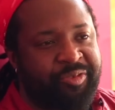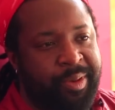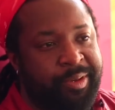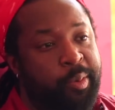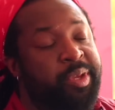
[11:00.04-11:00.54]

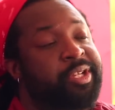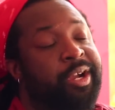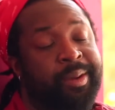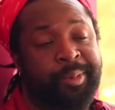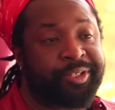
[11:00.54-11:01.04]
publicly, we
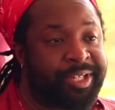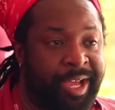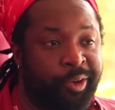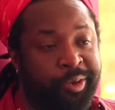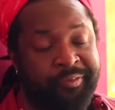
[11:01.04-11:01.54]
talk about it
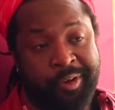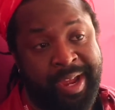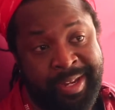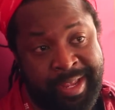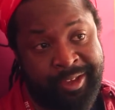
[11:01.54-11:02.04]
on our
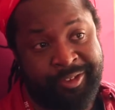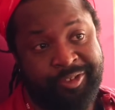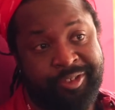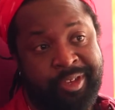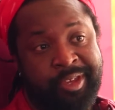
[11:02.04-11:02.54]

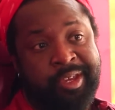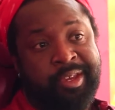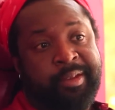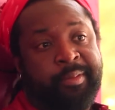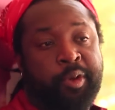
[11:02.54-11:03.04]
verandas.
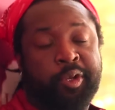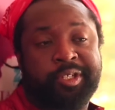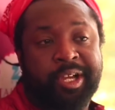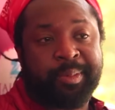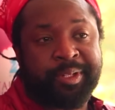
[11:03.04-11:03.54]
We don't
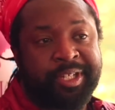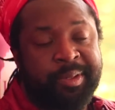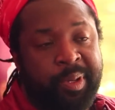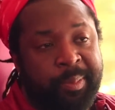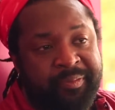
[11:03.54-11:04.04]
talk about it
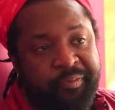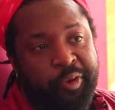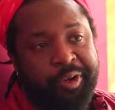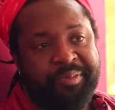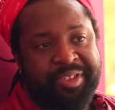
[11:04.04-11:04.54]
in public
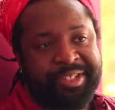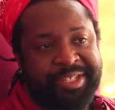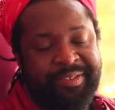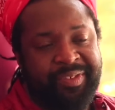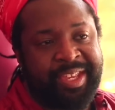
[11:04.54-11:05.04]
forums and
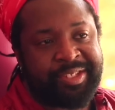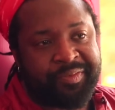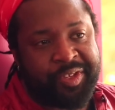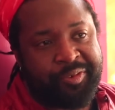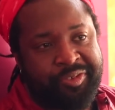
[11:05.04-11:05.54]
TV
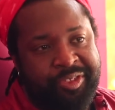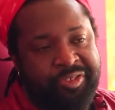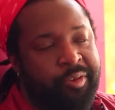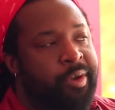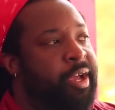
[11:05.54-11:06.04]
interviews and
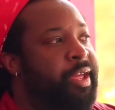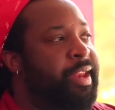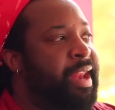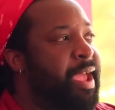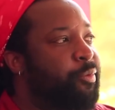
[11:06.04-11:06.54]
so
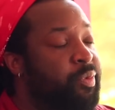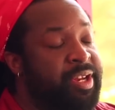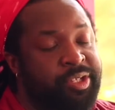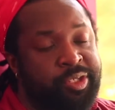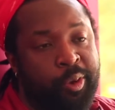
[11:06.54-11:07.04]
on, and I
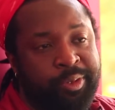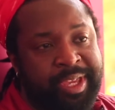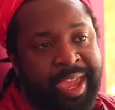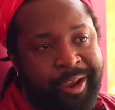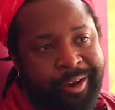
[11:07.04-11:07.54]
really don't
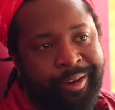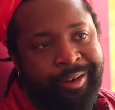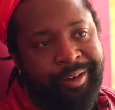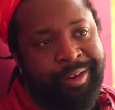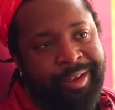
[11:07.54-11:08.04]
care.
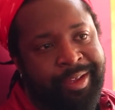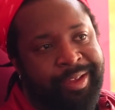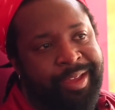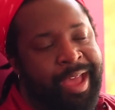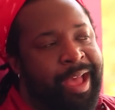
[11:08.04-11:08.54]

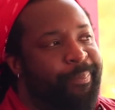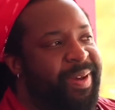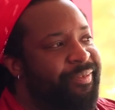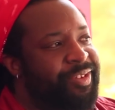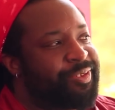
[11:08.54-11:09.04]
Part
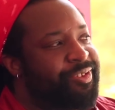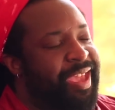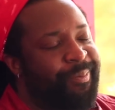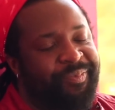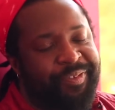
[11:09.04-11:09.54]
of it too is
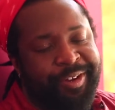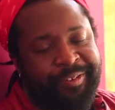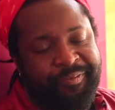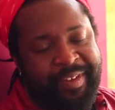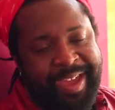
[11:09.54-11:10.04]
I'm
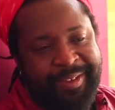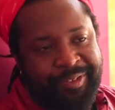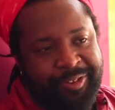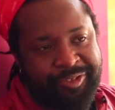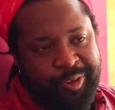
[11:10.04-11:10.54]
45
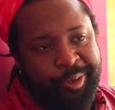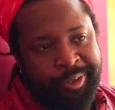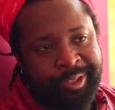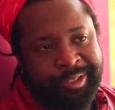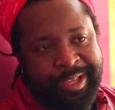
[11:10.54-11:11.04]
years
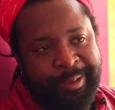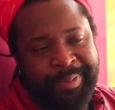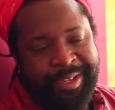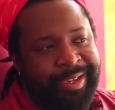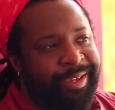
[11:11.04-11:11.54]
old. I'm
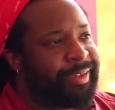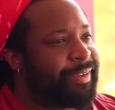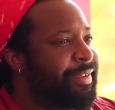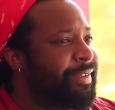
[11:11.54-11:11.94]
like,